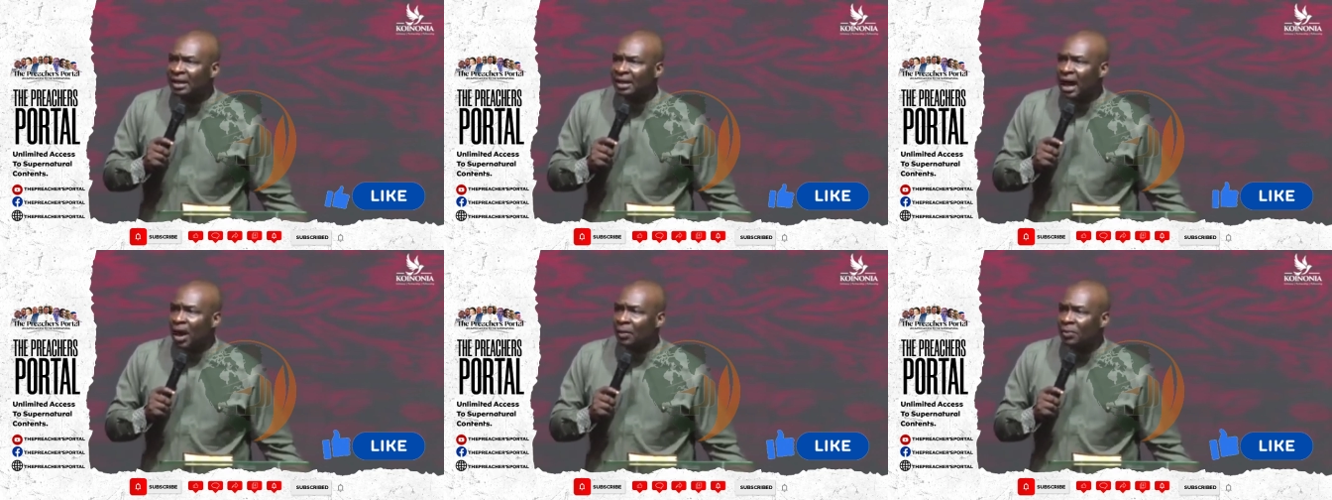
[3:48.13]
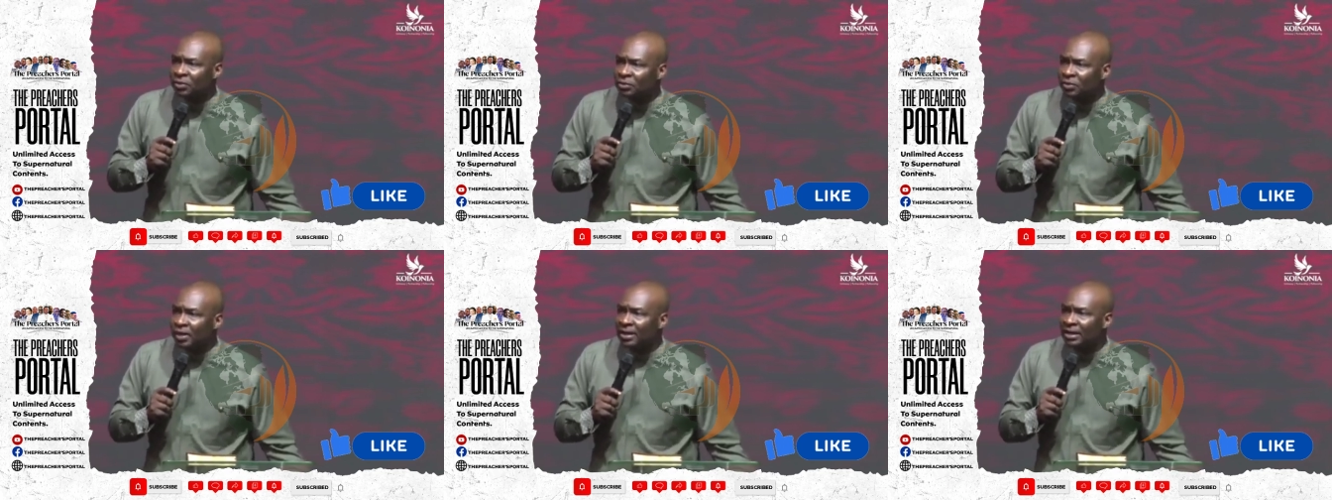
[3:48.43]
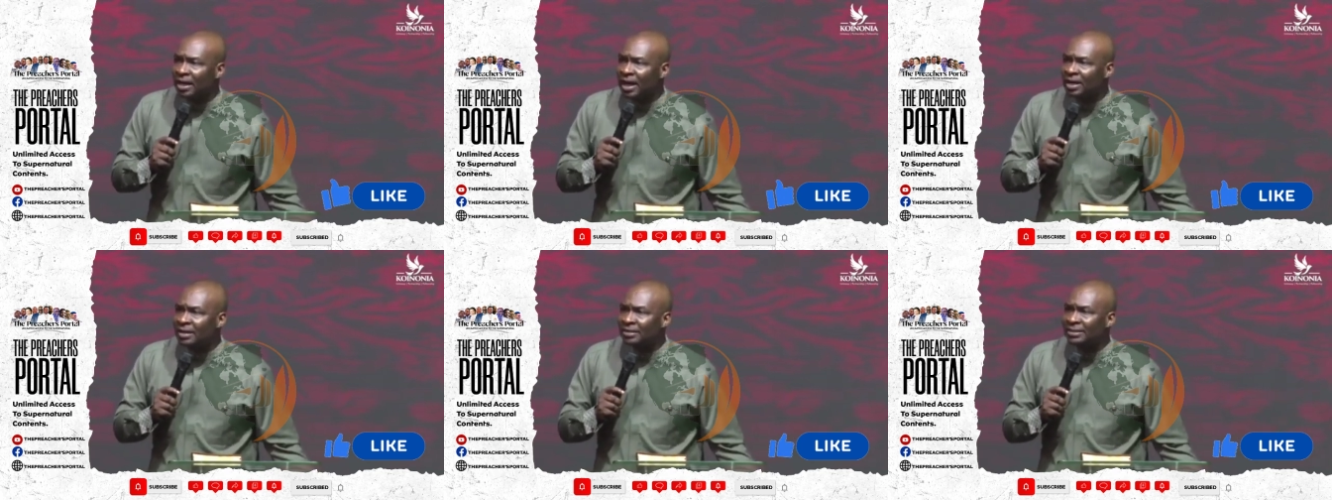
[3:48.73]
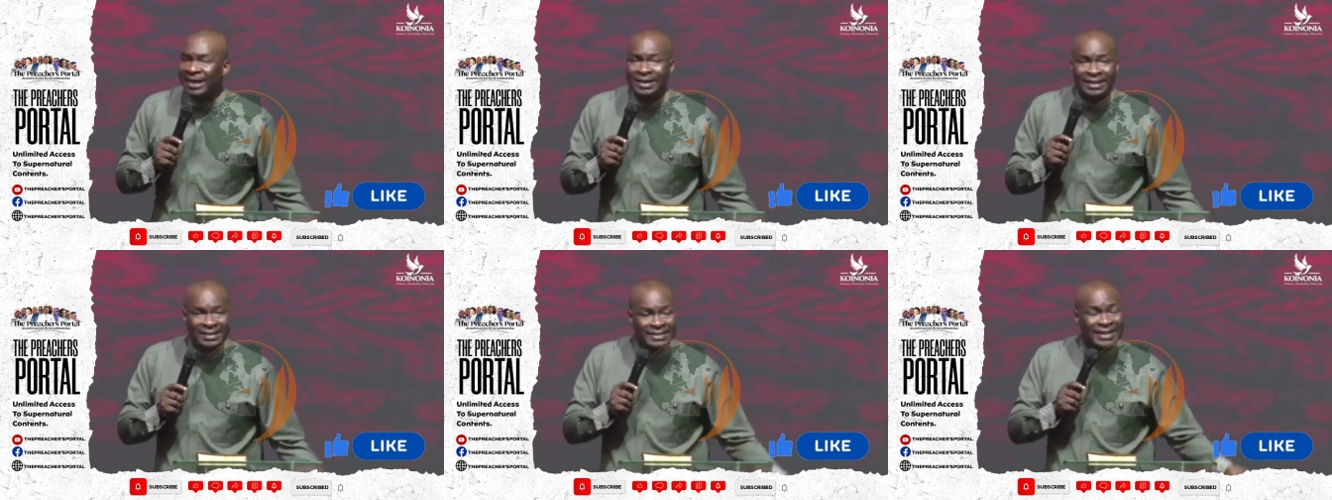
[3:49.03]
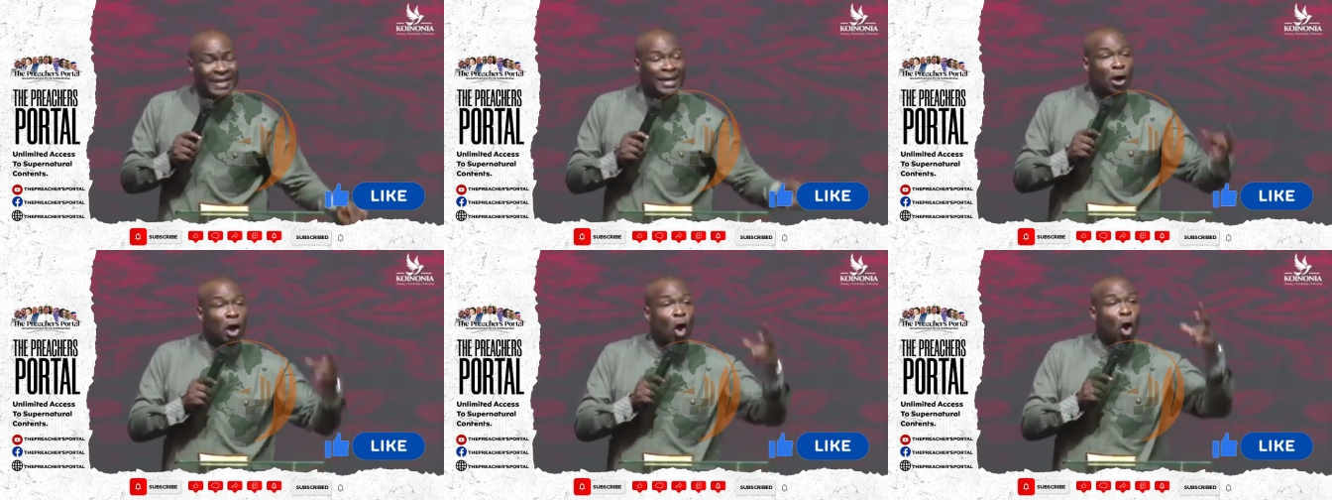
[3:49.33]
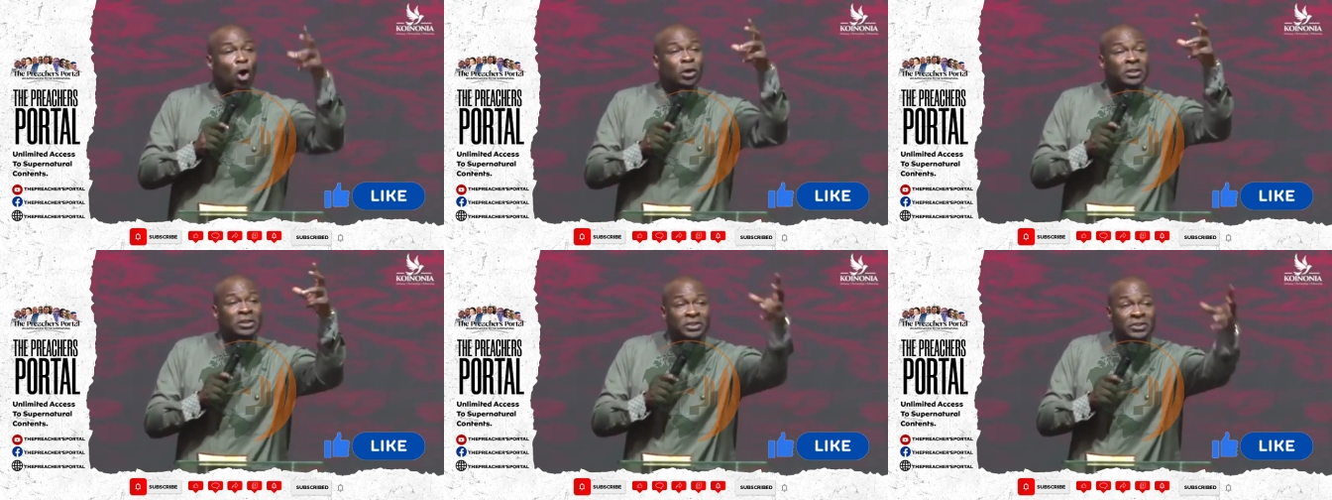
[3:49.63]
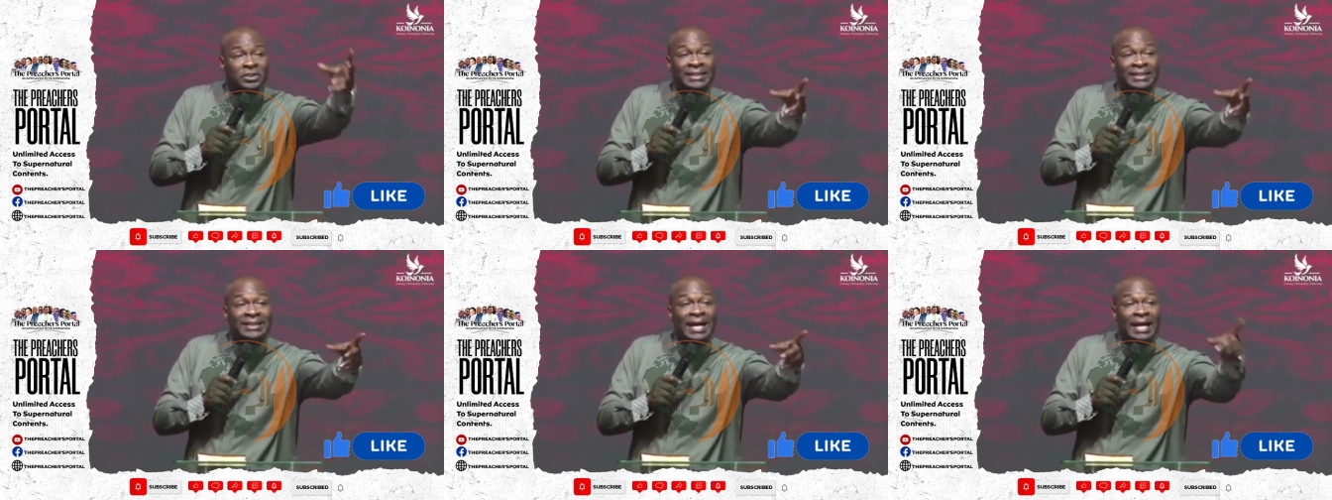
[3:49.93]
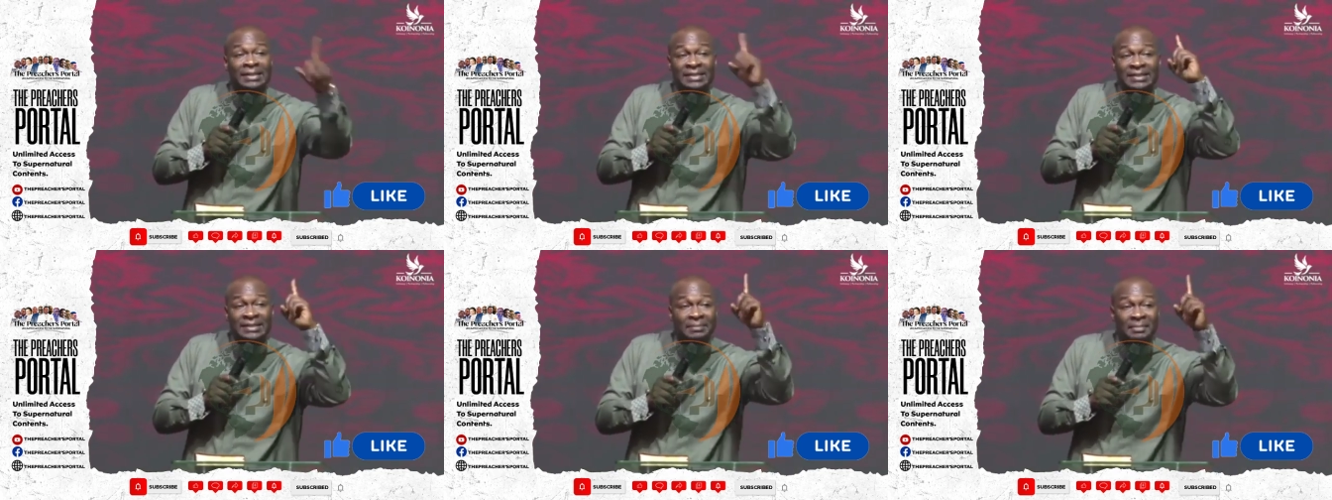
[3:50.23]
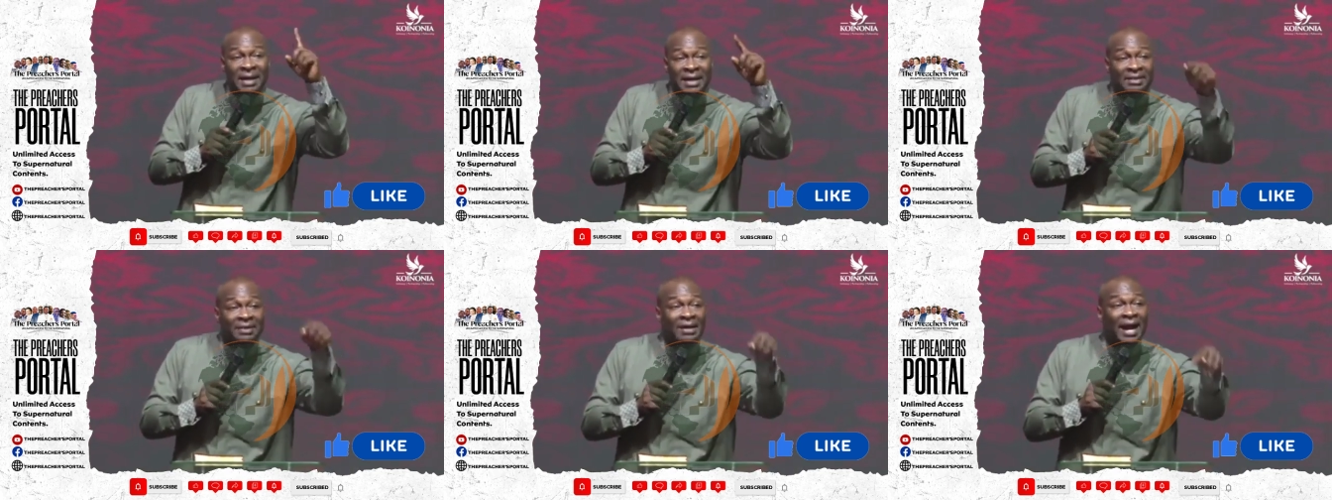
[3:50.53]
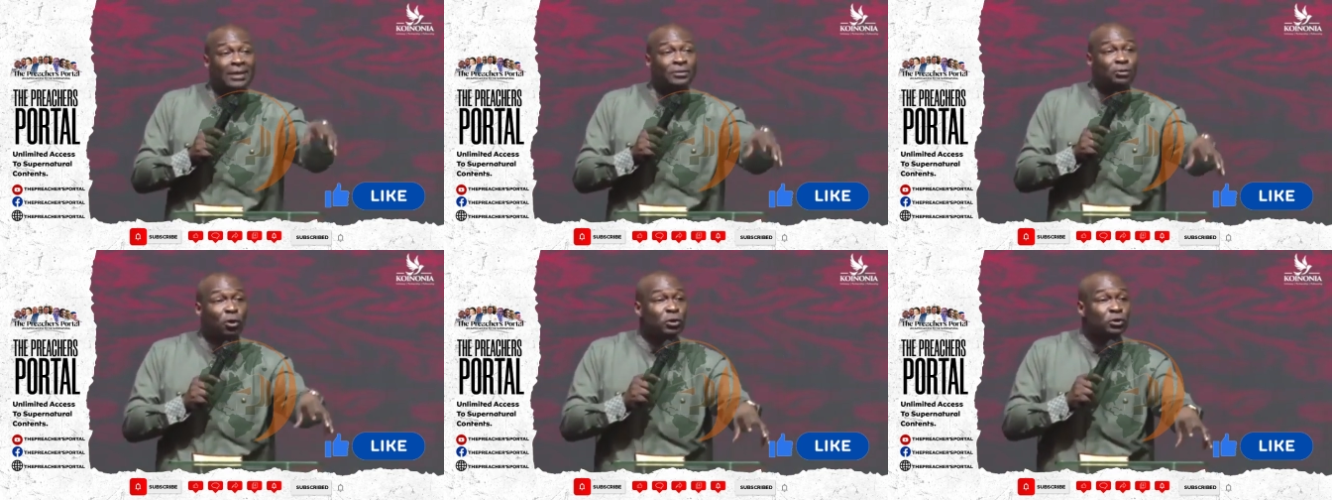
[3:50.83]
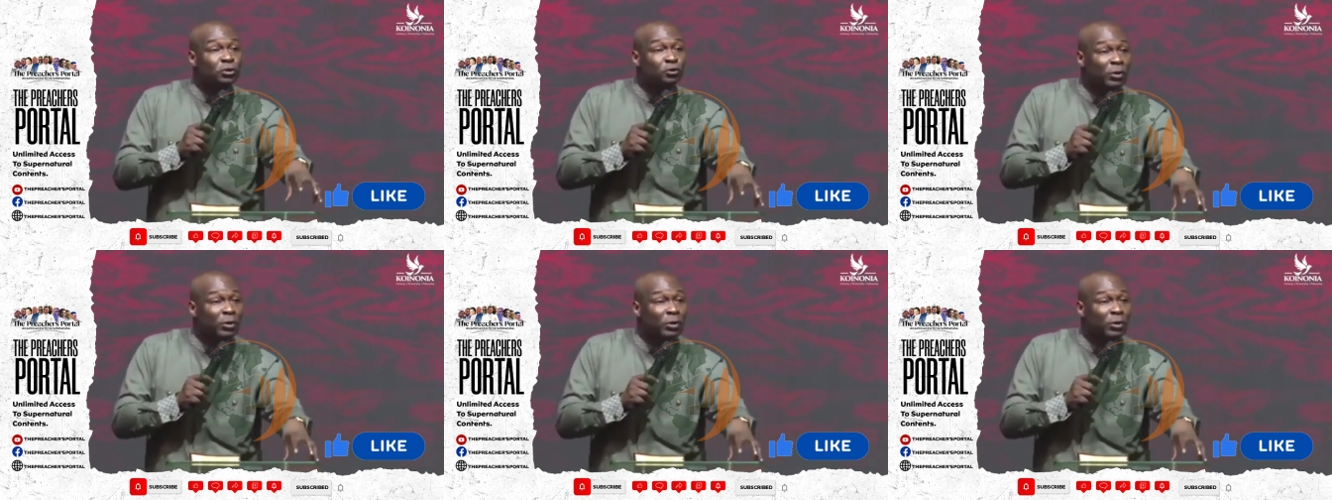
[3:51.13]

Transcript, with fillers: Are we together? There is a country that seemeth right unto a